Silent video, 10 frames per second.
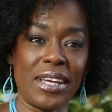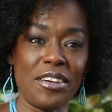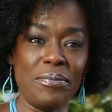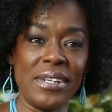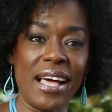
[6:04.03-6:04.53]

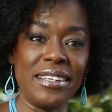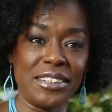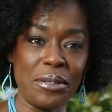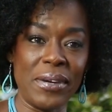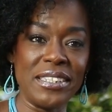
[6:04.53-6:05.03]
I've been
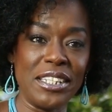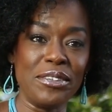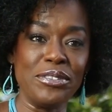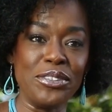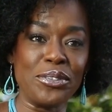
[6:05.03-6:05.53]
asking
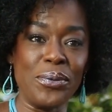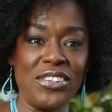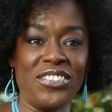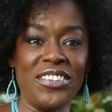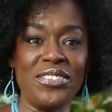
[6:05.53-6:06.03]
myself these
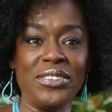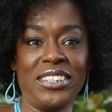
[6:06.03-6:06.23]
questions.